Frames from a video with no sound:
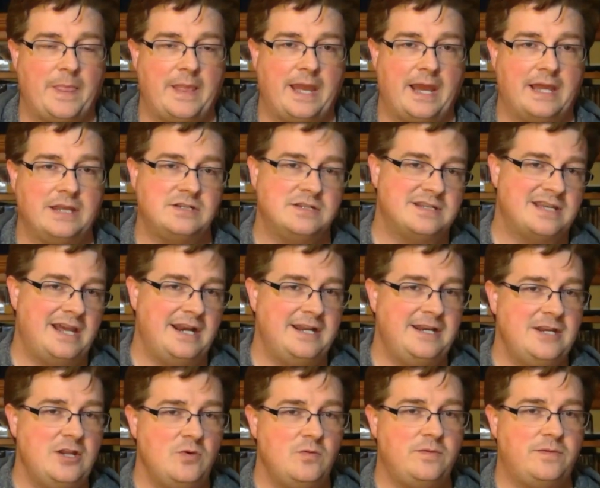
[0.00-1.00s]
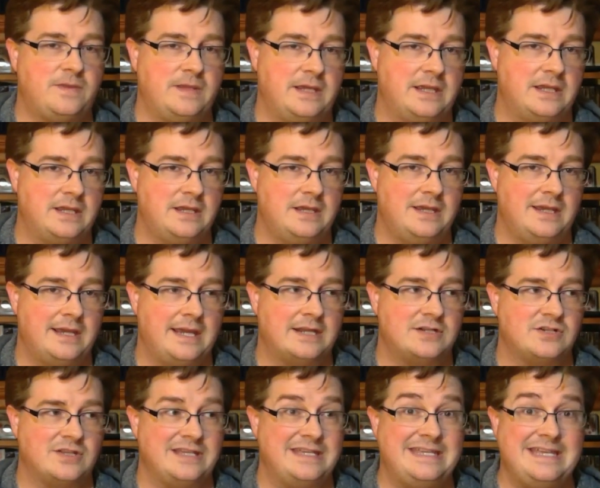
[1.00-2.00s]
I just got a new thing
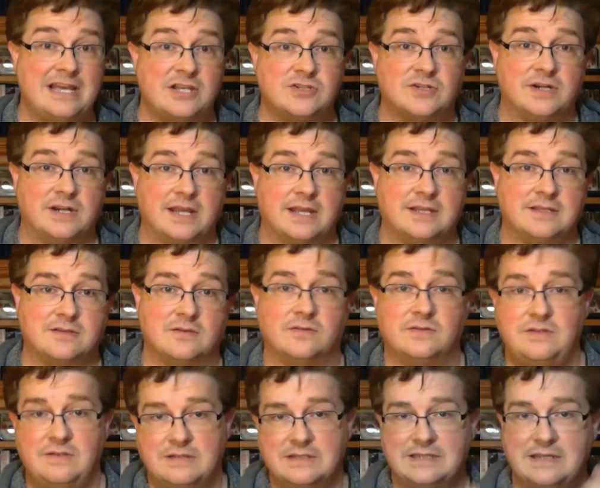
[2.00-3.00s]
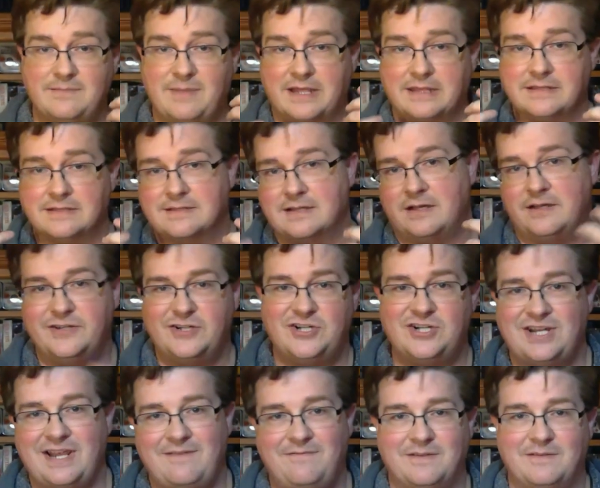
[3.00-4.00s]
actually yesterday. So as you can see by this
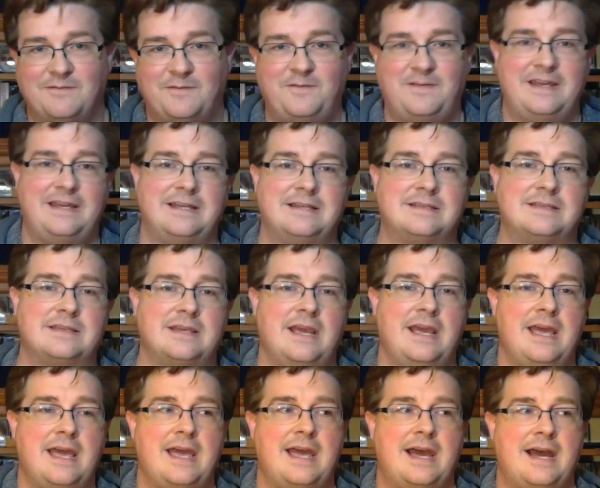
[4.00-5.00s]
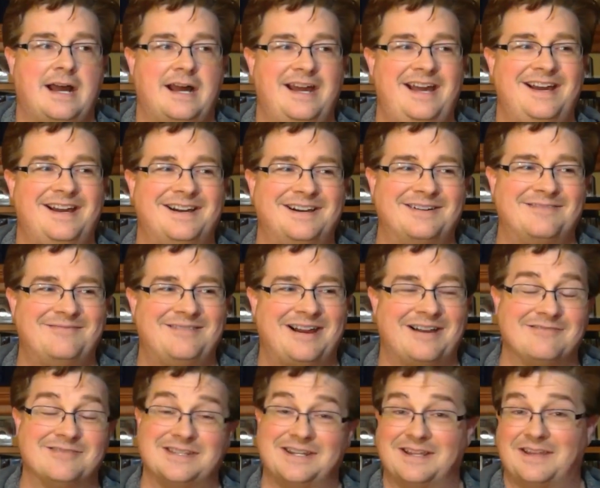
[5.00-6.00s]
unshaven face, I
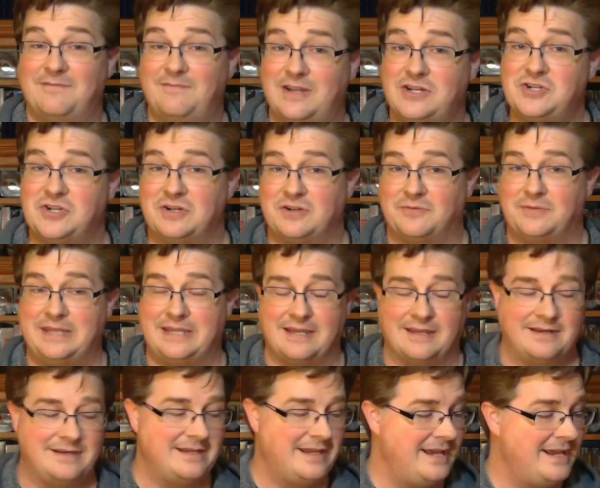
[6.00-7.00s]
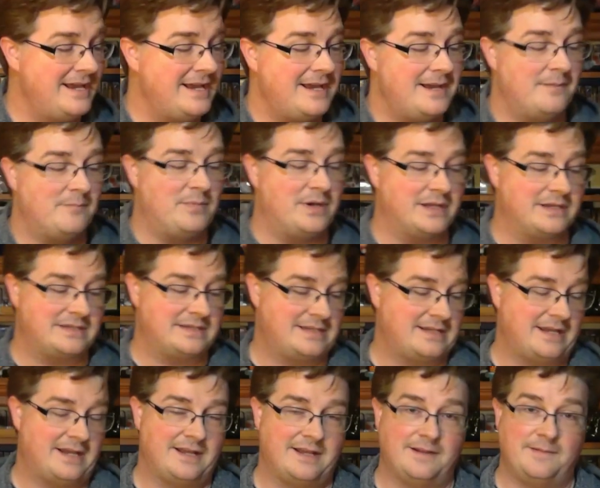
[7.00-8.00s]
was at a convention all weekend, but
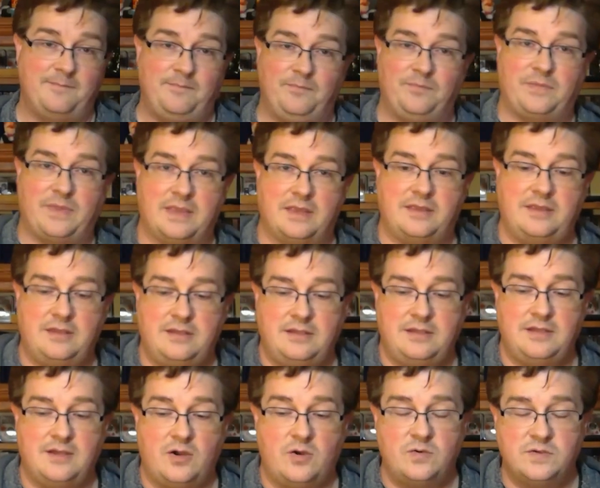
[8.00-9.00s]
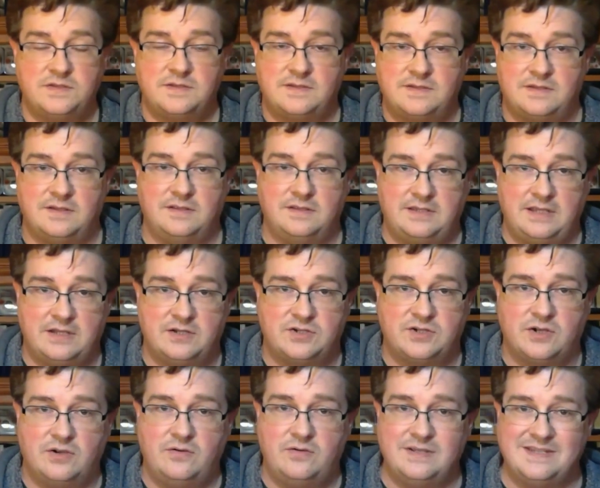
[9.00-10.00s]
the hosts at that
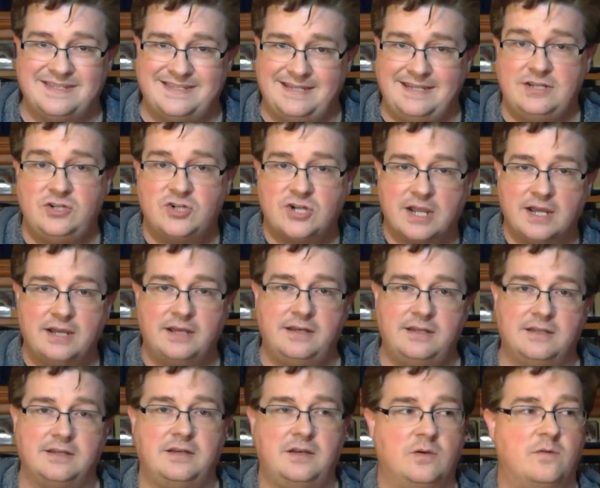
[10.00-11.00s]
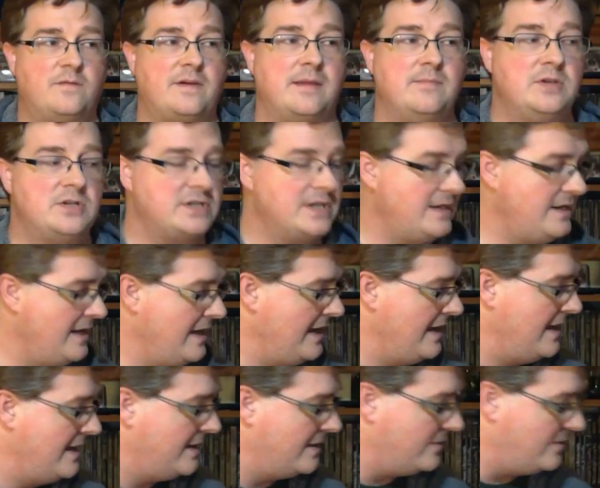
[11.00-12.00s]
show at ZegeCon in Novi, Michigan,
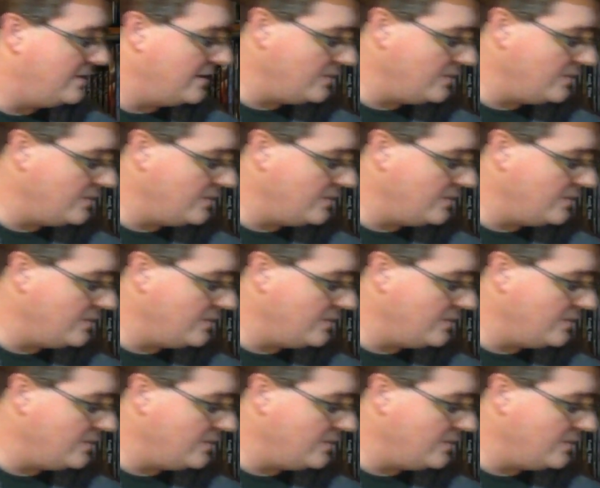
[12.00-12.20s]
they